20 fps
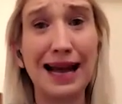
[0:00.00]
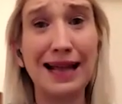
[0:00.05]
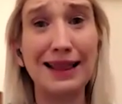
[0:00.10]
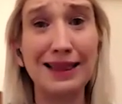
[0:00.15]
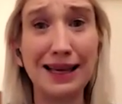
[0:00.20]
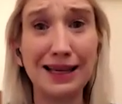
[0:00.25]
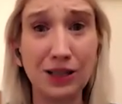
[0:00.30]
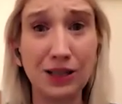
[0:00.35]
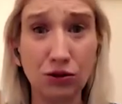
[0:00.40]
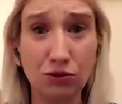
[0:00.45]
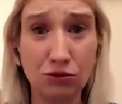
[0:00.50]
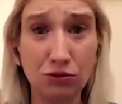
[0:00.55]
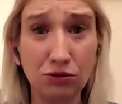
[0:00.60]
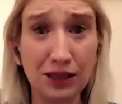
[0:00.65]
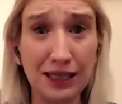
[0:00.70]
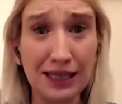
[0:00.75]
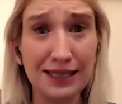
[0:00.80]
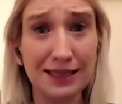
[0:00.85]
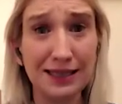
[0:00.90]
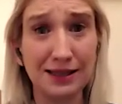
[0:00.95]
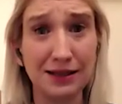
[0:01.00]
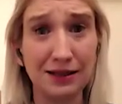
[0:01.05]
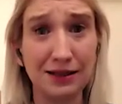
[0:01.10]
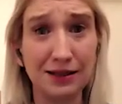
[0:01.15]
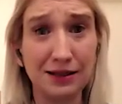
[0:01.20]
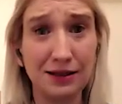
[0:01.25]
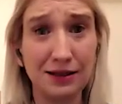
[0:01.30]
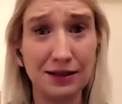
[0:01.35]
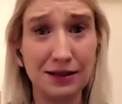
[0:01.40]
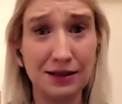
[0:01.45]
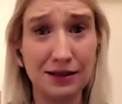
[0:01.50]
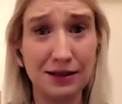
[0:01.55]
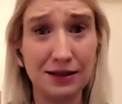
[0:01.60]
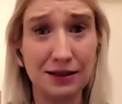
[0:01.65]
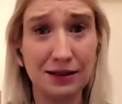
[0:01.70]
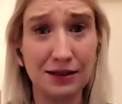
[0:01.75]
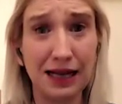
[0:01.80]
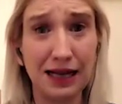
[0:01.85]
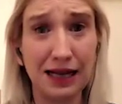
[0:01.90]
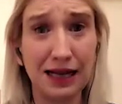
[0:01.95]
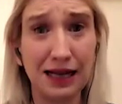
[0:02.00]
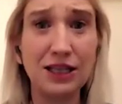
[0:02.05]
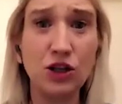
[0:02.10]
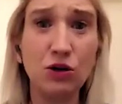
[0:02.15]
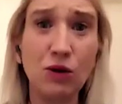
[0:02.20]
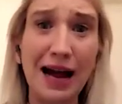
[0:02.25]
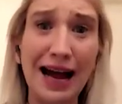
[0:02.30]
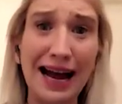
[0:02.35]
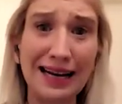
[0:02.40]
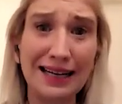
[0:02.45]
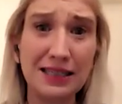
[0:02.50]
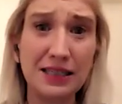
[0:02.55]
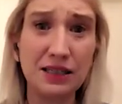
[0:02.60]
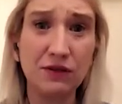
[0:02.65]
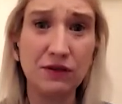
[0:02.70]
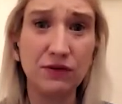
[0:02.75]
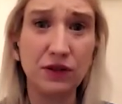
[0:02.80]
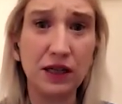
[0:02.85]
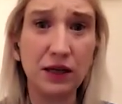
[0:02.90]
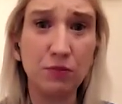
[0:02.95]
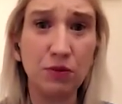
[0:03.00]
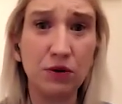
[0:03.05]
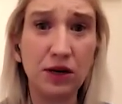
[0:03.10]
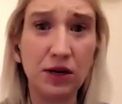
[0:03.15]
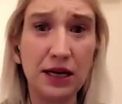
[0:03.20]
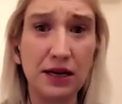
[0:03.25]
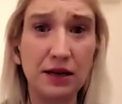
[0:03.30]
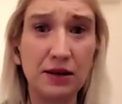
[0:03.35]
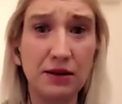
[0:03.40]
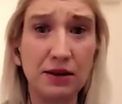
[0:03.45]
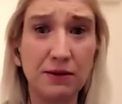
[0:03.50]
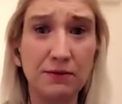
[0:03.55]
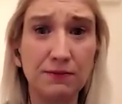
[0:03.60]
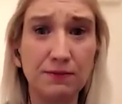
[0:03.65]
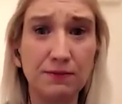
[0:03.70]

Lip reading: and that you listen and you actively breathe.